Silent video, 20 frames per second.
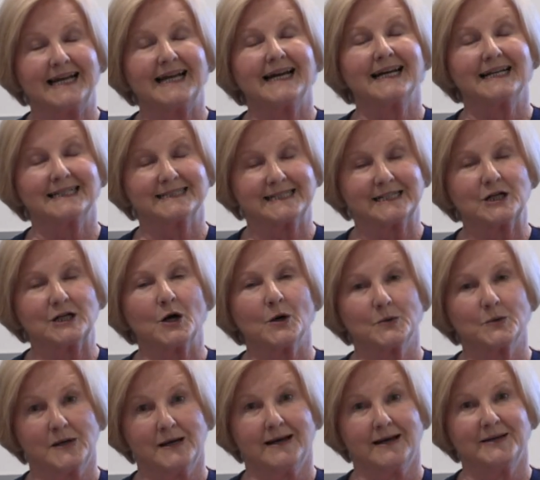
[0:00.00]
I said,
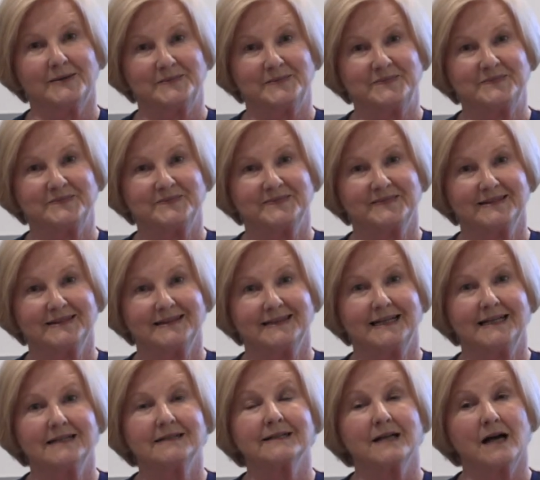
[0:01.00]
okay.
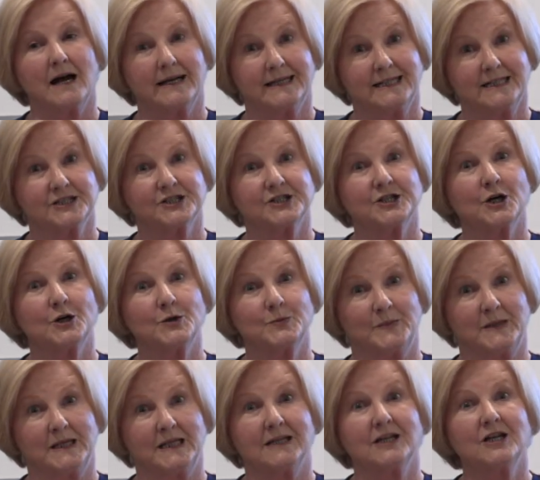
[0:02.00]
God has told
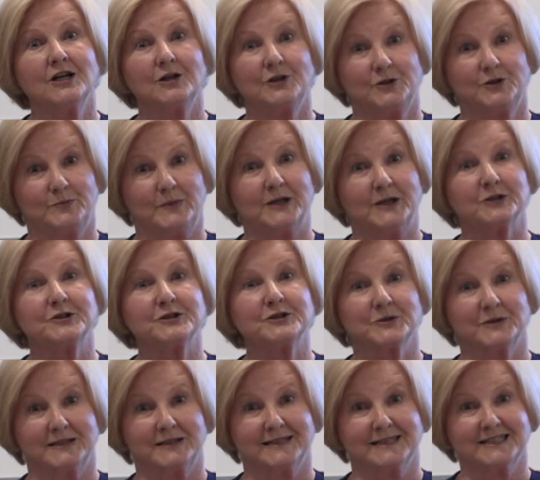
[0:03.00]
me, you better do
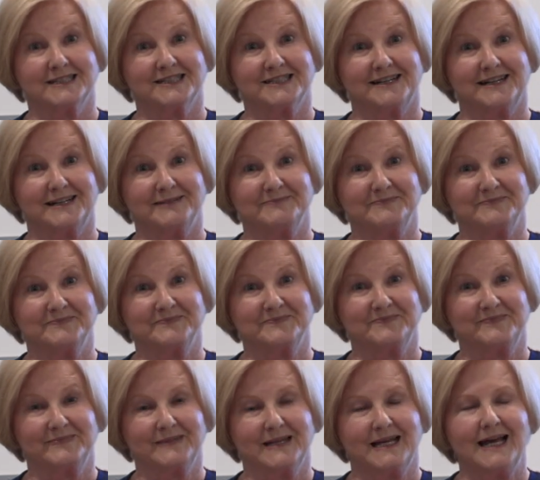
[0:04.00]
it this time.
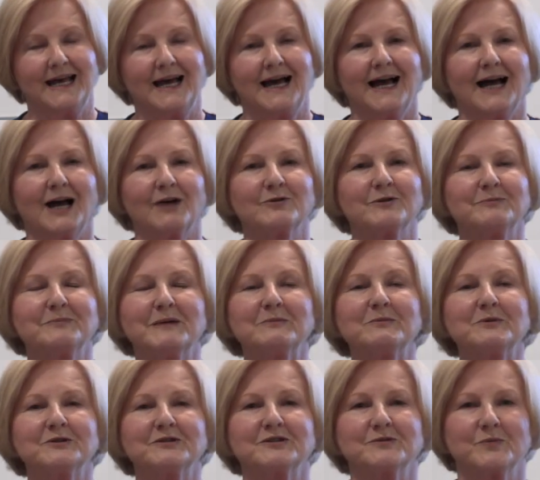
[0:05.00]
I
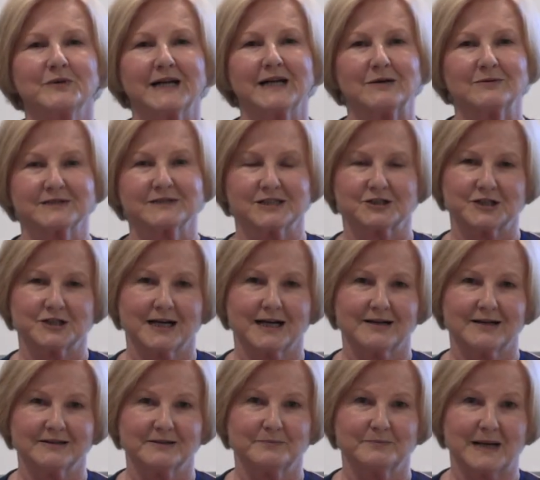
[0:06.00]
remembered when I was a
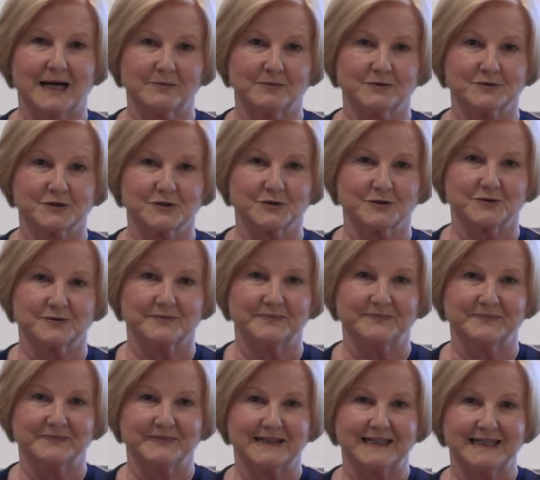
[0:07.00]
child in Bible
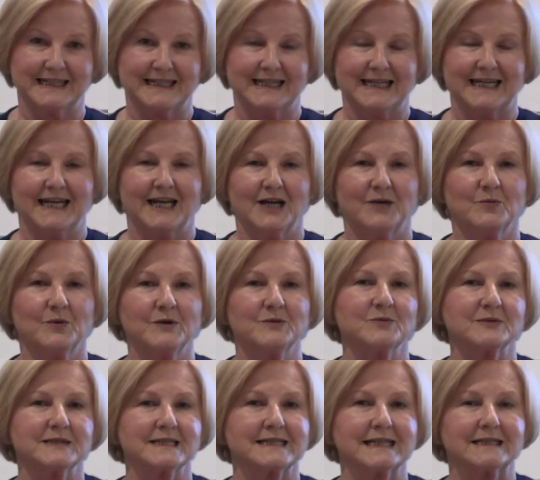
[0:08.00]
school, and we
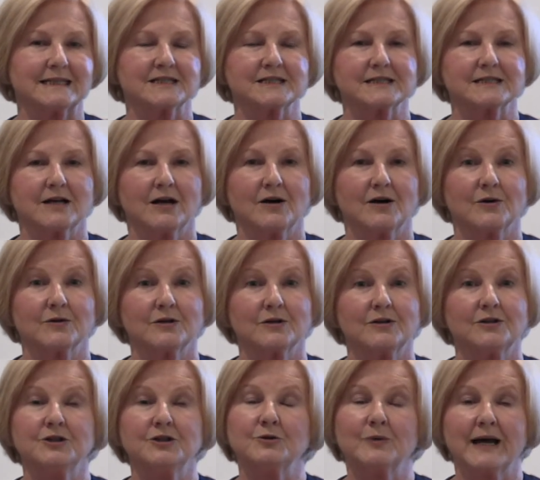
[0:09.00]
would sing a song,
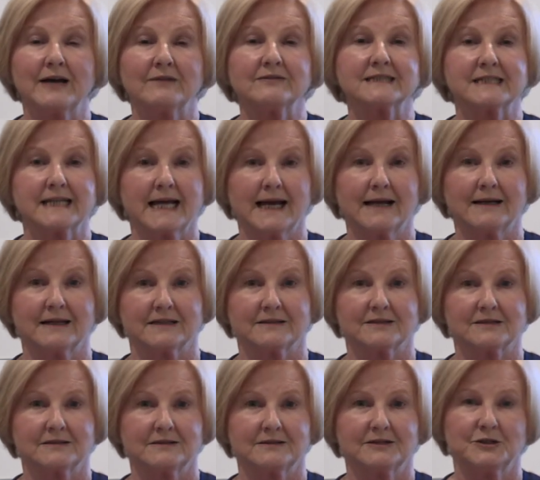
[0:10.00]
you have a talent,
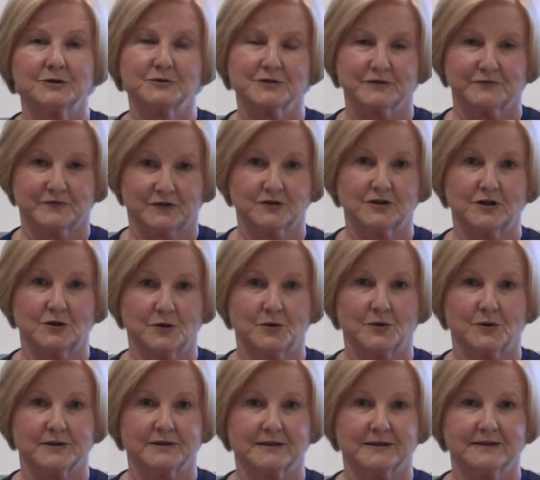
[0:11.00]
use it for the
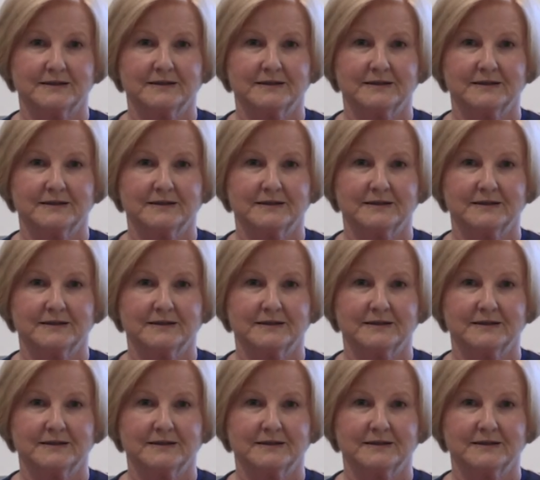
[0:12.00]
Lord.